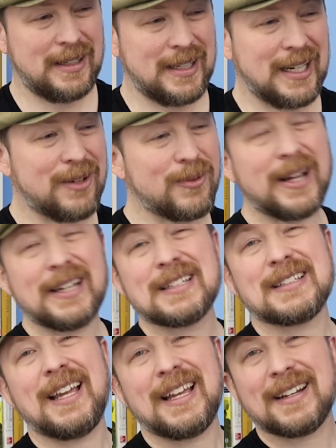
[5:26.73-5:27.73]
And why
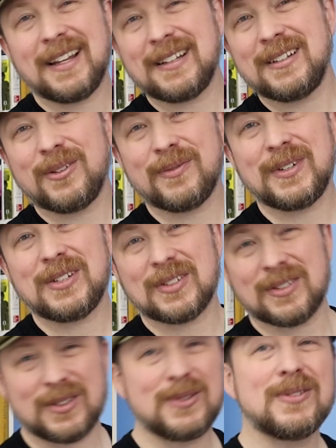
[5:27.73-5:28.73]
is that not in your
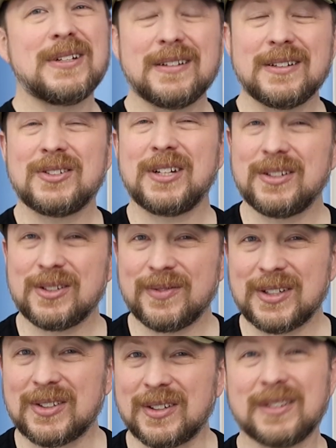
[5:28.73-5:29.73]
vision? Do you need to change your
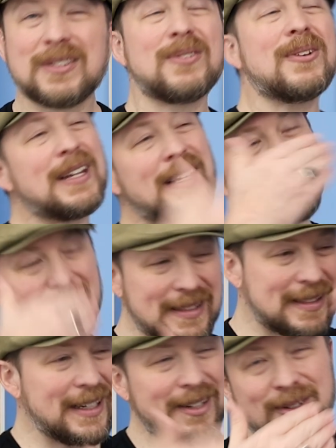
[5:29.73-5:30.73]
vision? So again, this
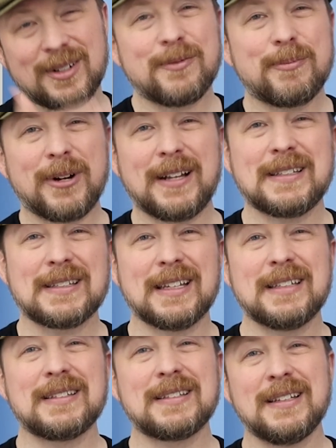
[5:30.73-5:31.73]
is an iterative
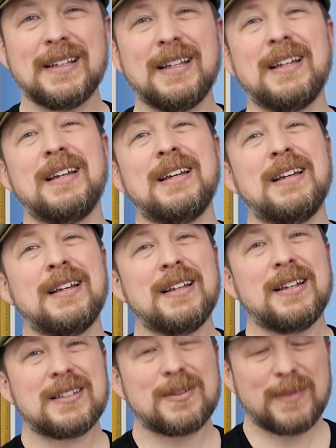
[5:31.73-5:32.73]
process
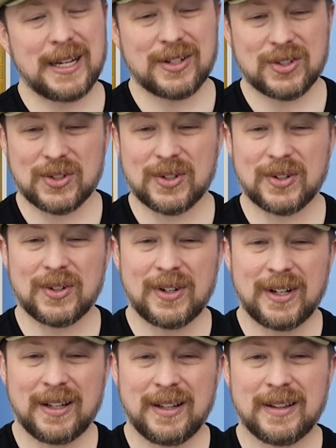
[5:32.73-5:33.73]
to make
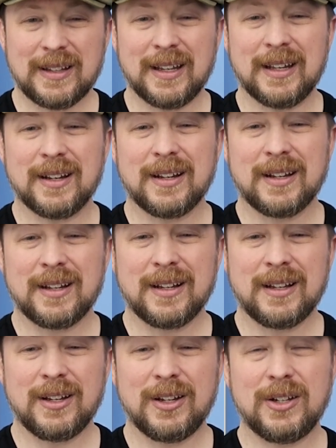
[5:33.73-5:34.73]
sure that
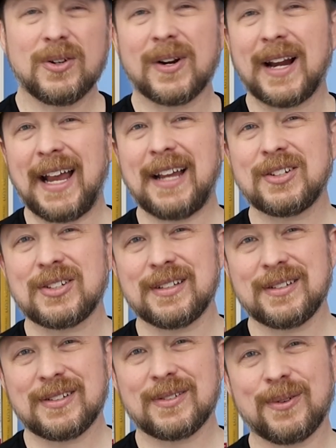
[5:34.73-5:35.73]
your
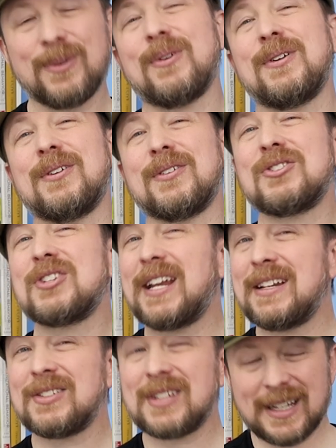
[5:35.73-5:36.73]
actions or your
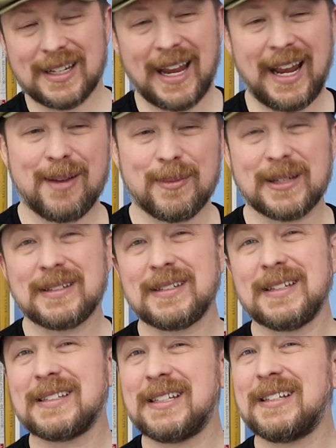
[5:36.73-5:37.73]
changing in habits
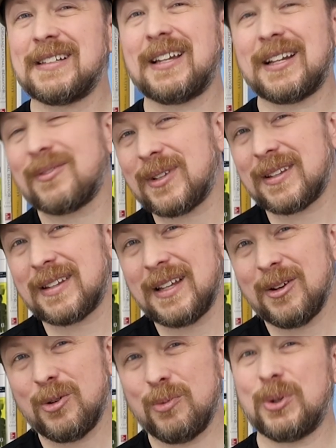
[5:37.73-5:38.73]
is in line with
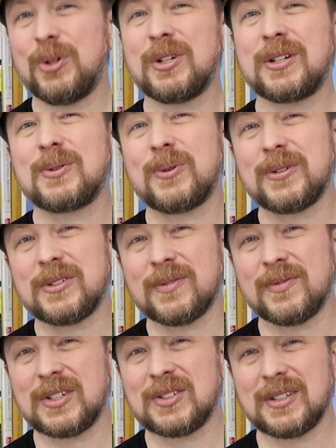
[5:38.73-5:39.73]
building towards your
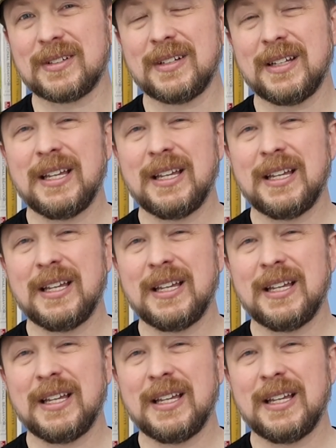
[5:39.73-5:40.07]
vision.